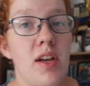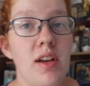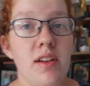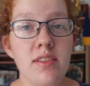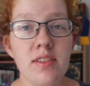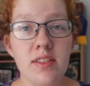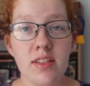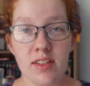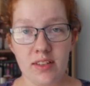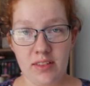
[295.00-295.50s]

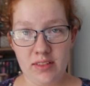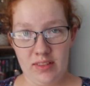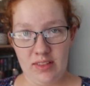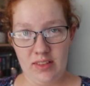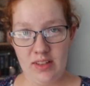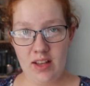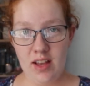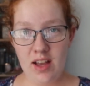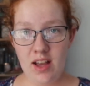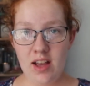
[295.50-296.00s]
blast.
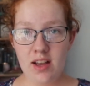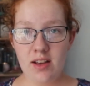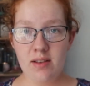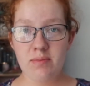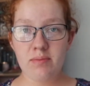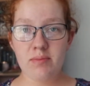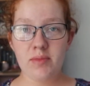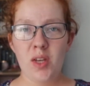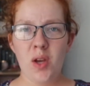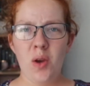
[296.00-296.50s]

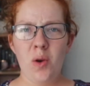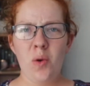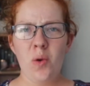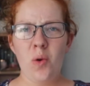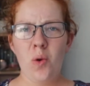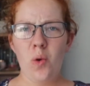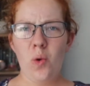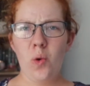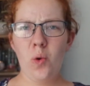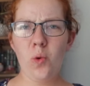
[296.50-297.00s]
Um,
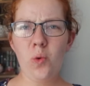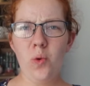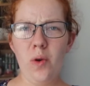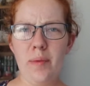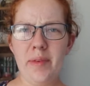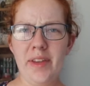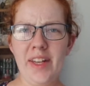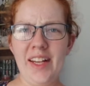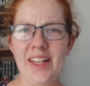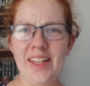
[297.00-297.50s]
oh,
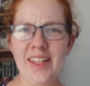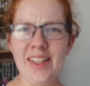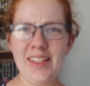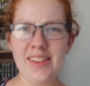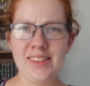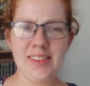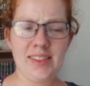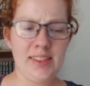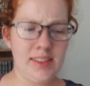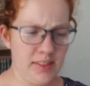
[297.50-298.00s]
I'm getting
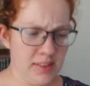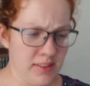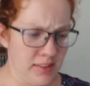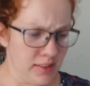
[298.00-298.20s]
kicked.